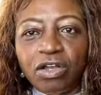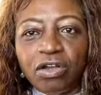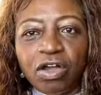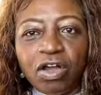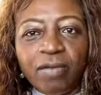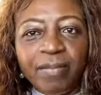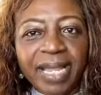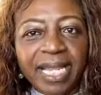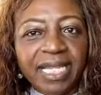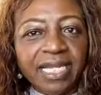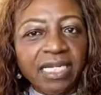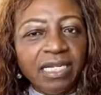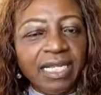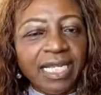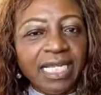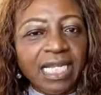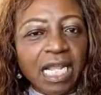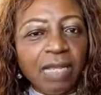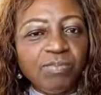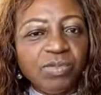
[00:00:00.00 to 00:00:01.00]
go back and
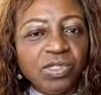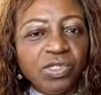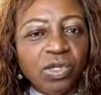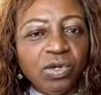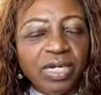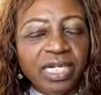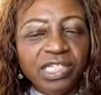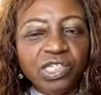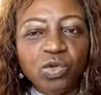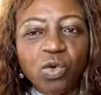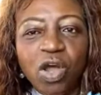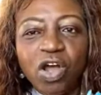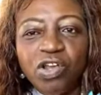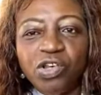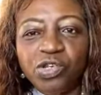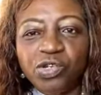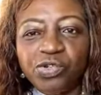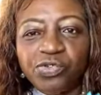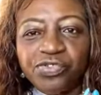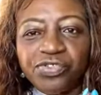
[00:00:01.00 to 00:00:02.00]
look it up so that you
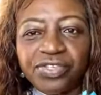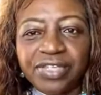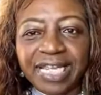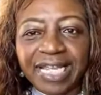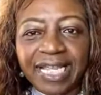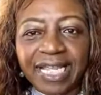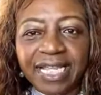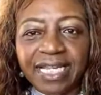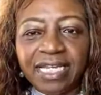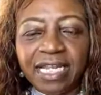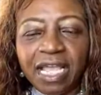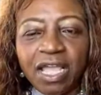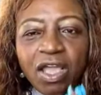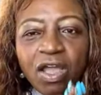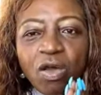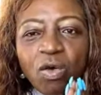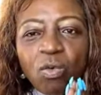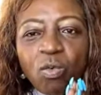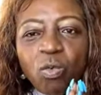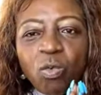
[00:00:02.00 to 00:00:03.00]
understand
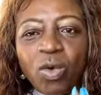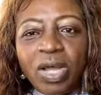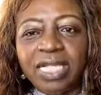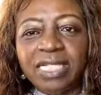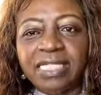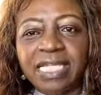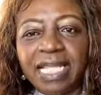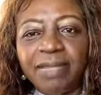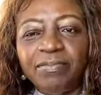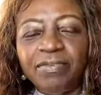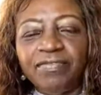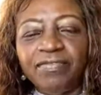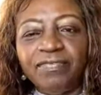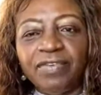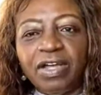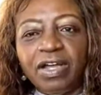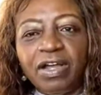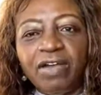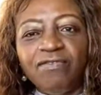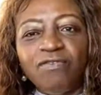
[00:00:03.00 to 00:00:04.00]
what type
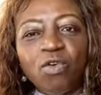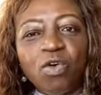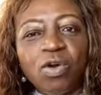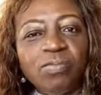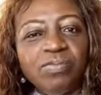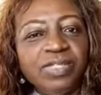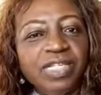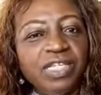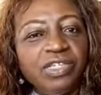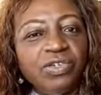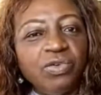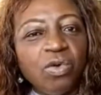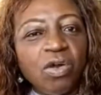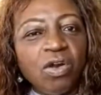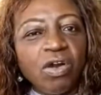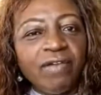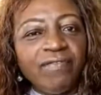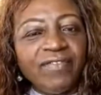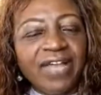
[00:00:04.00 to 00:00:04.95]
of forms that you are